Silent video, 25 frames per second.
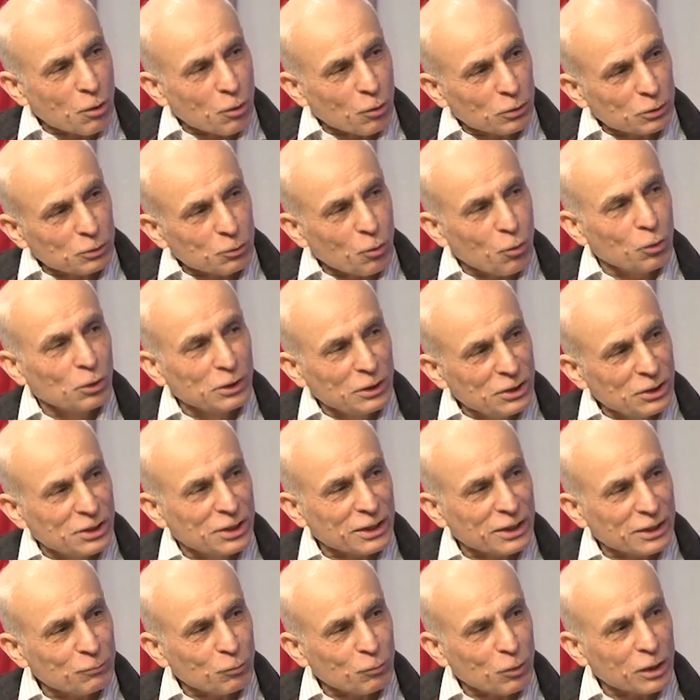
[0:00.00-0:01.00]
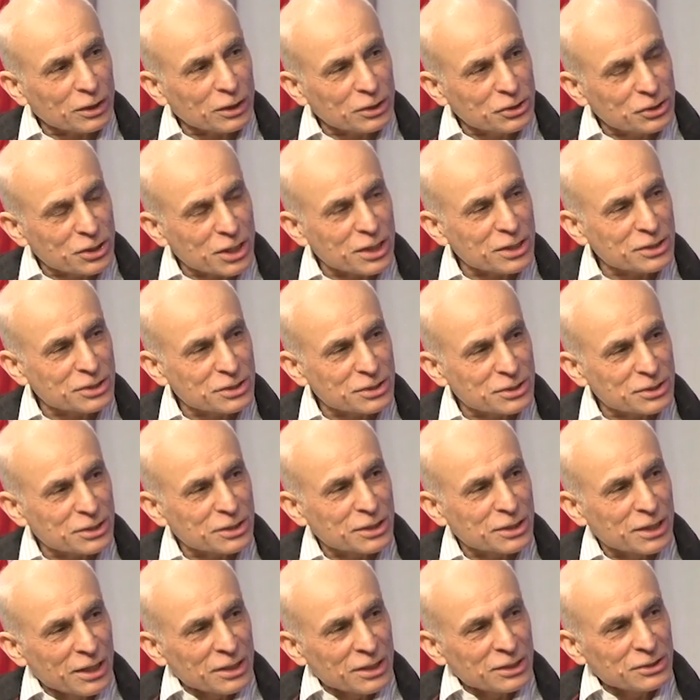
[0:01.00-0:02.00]
Only thing what it changes is
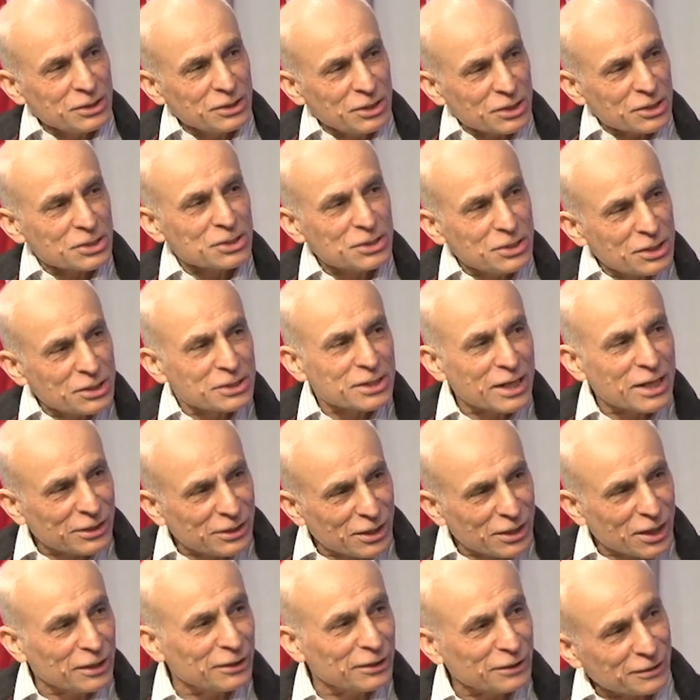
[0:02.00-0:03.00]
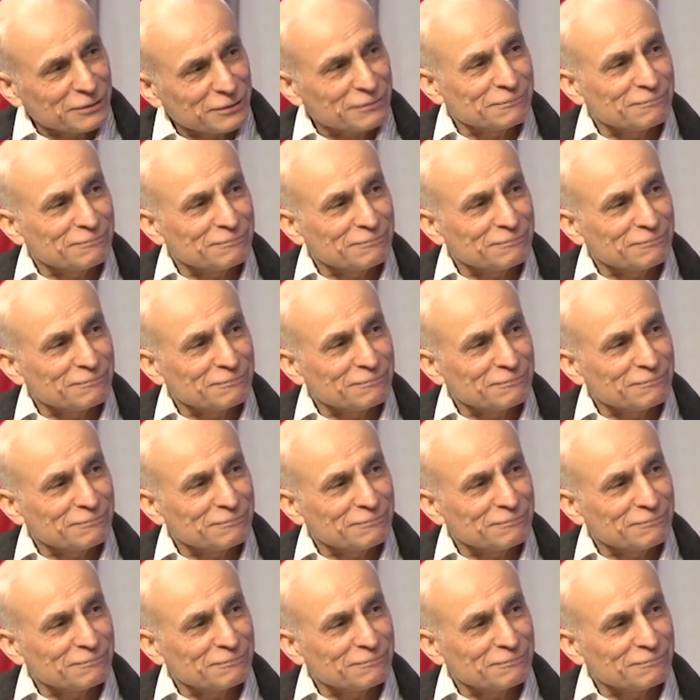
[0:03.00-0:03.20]
this, and the other.